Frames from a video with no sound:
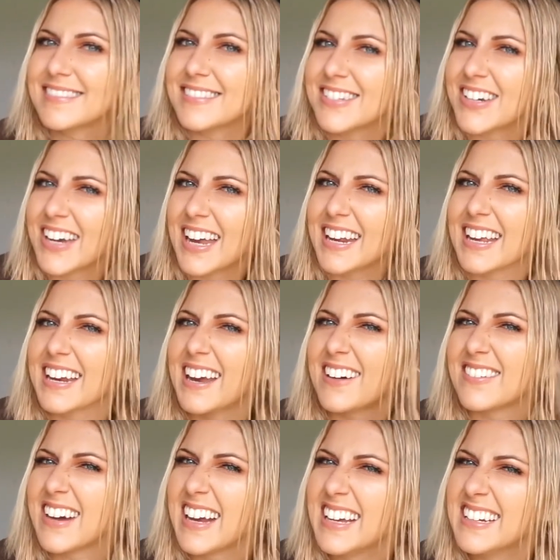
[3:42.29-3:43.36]
You're getting it now,
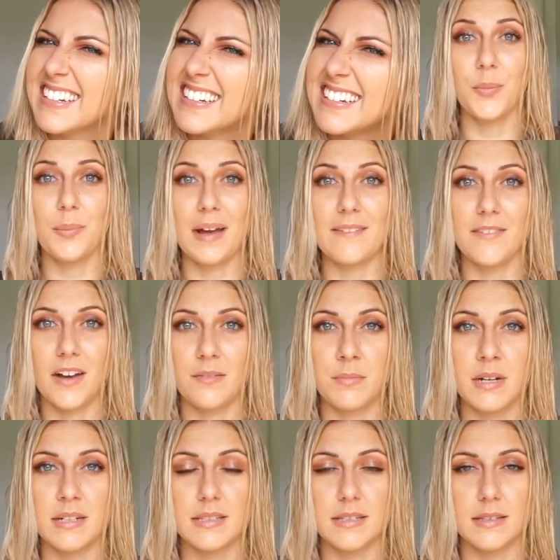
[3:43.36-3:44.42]
right? My five
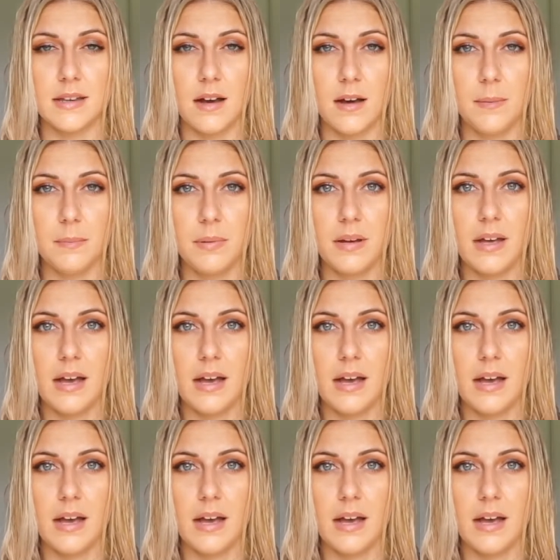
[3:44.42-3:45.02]
minutes is up.